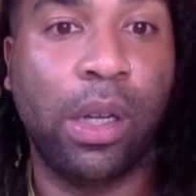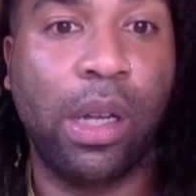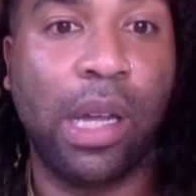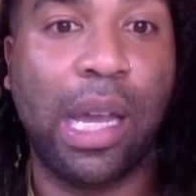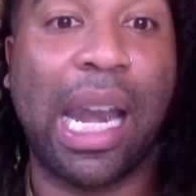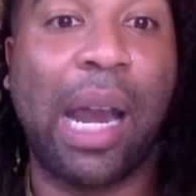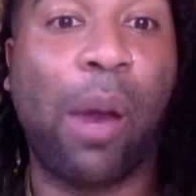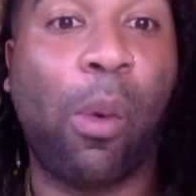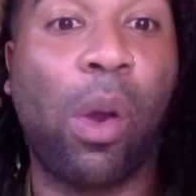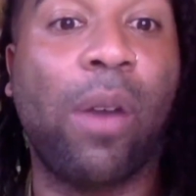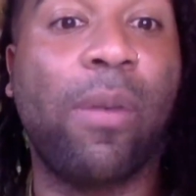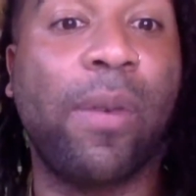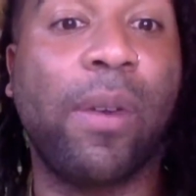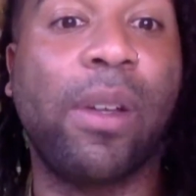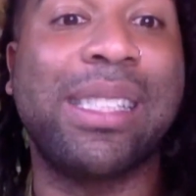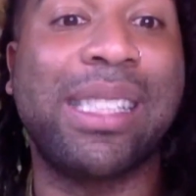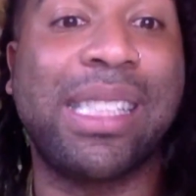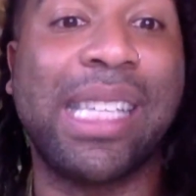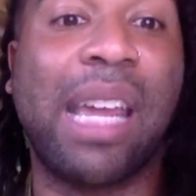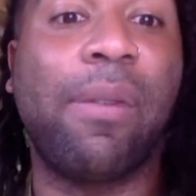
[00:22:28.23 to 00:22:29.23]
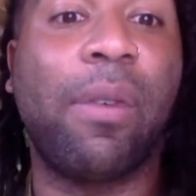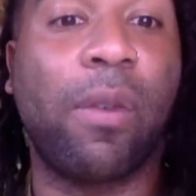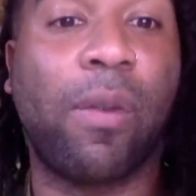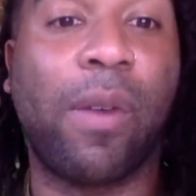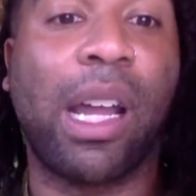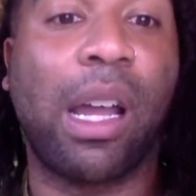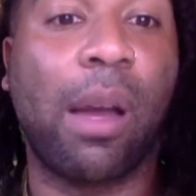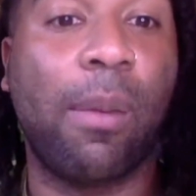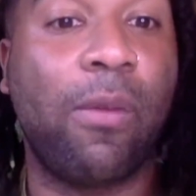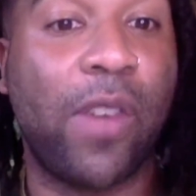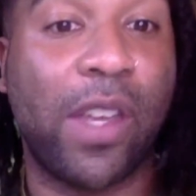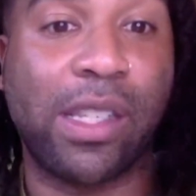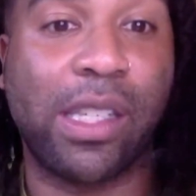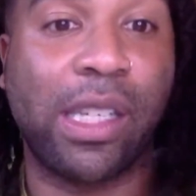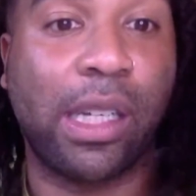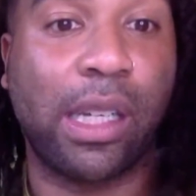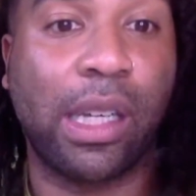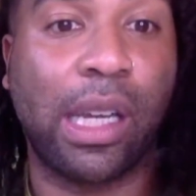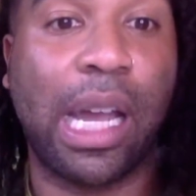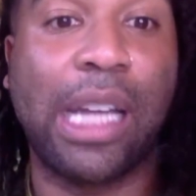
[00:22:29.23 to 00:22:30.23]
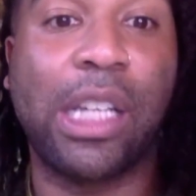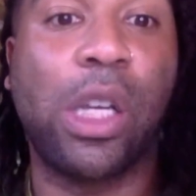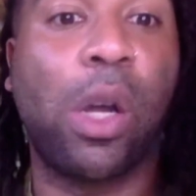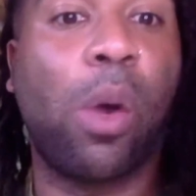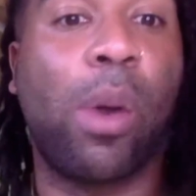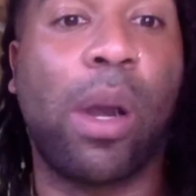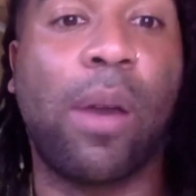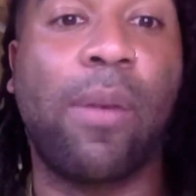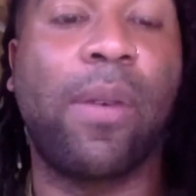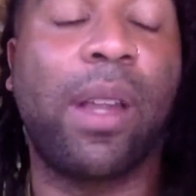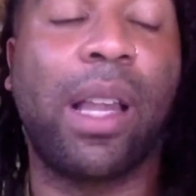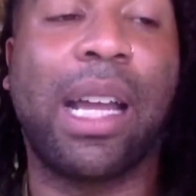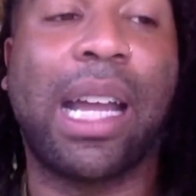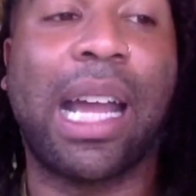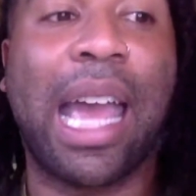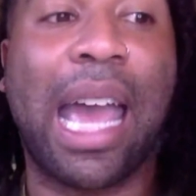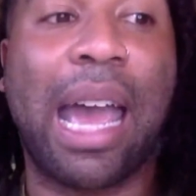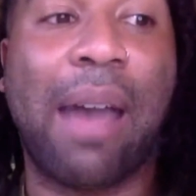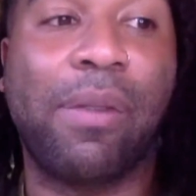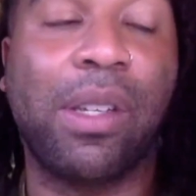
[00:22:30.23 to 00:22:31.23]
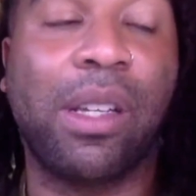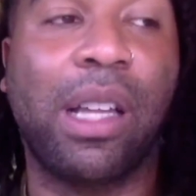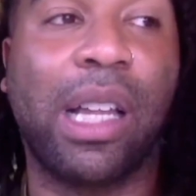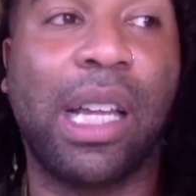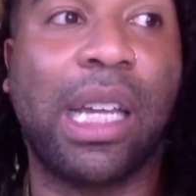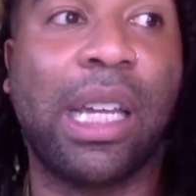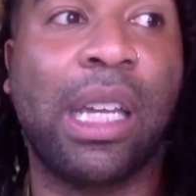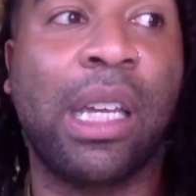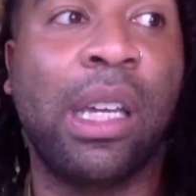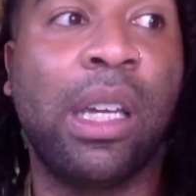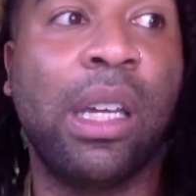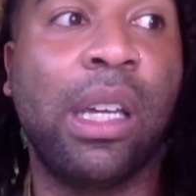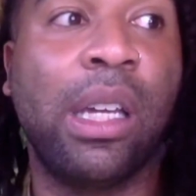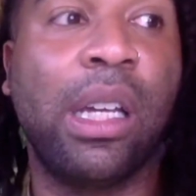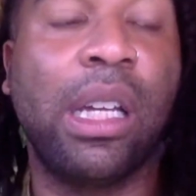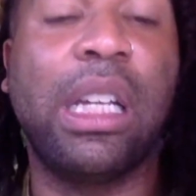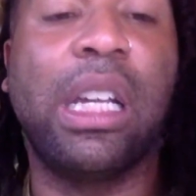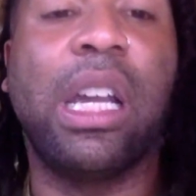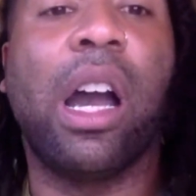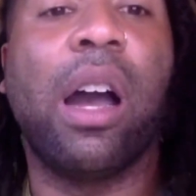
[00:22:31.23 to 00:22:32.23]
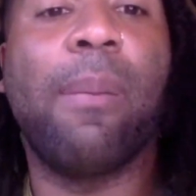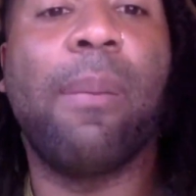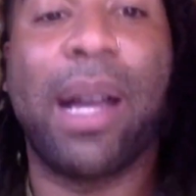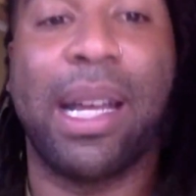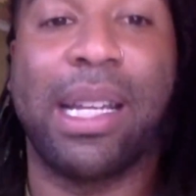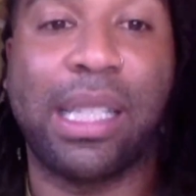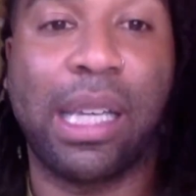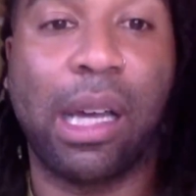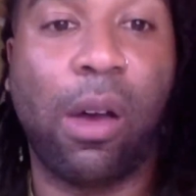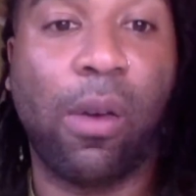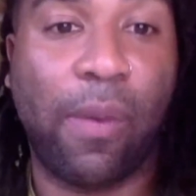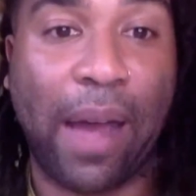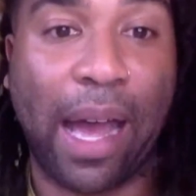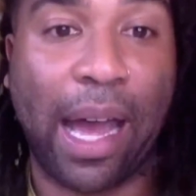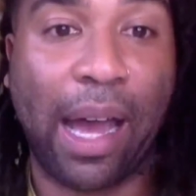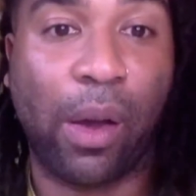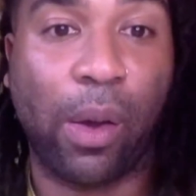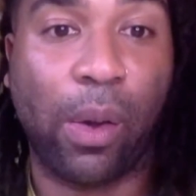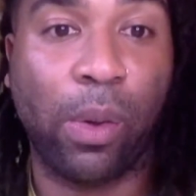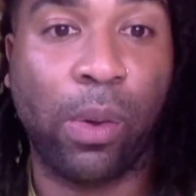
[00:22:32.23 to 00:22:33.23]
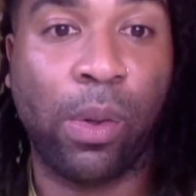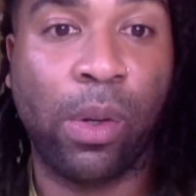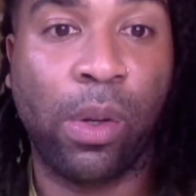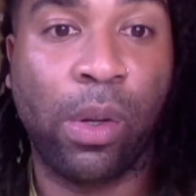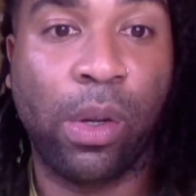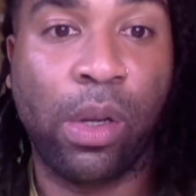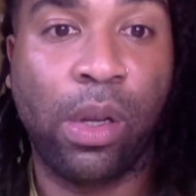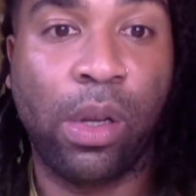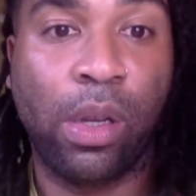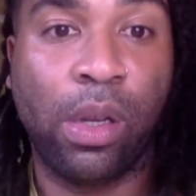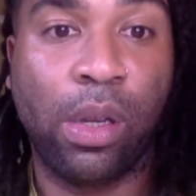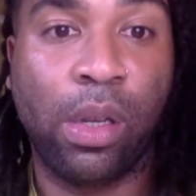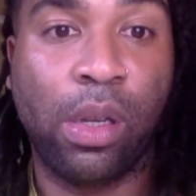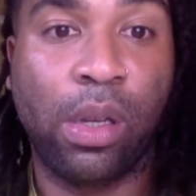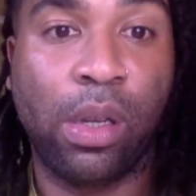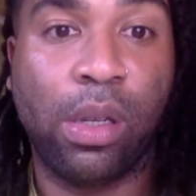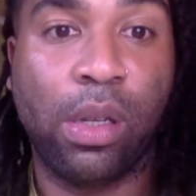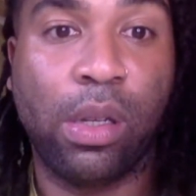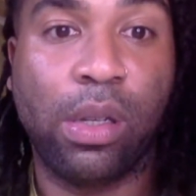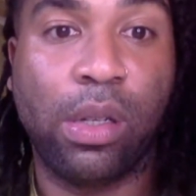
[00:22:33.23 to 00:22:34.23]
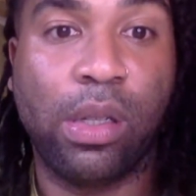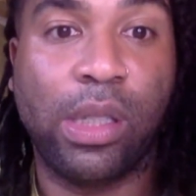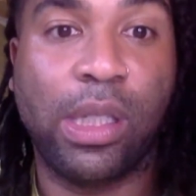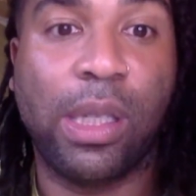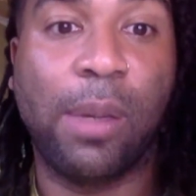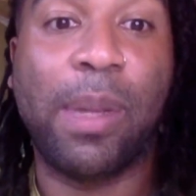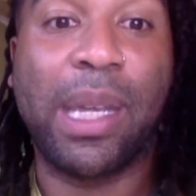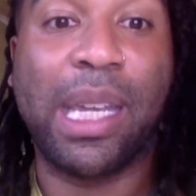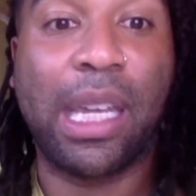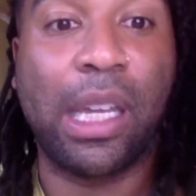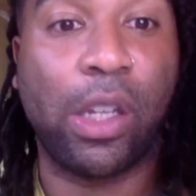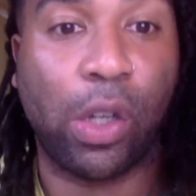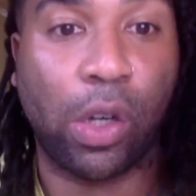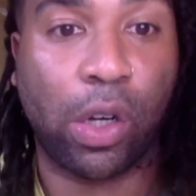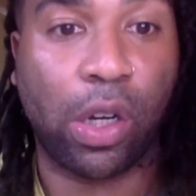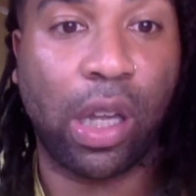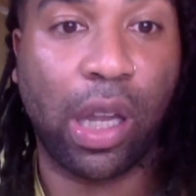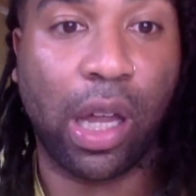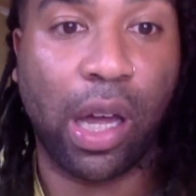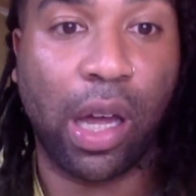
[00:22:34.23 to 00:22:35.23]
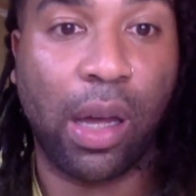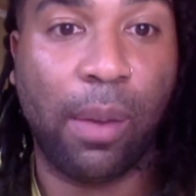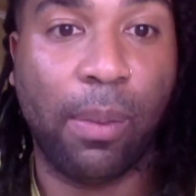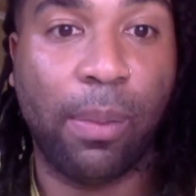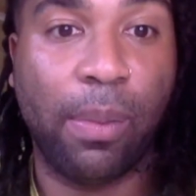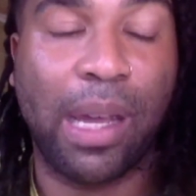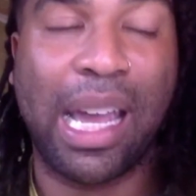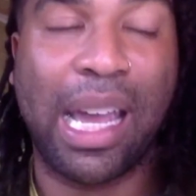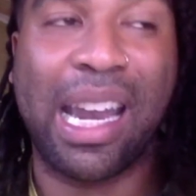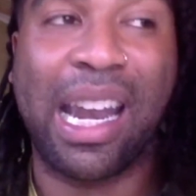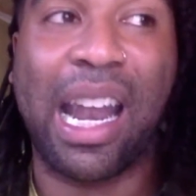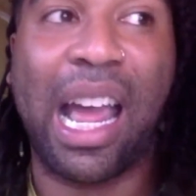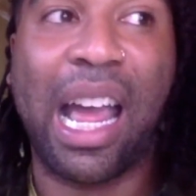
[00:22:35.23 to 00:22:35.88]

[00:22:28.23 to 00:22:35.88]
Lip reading: And I want to feel safe if I come visit. I don't want to feel like I have to like gut myself out to be in your club. And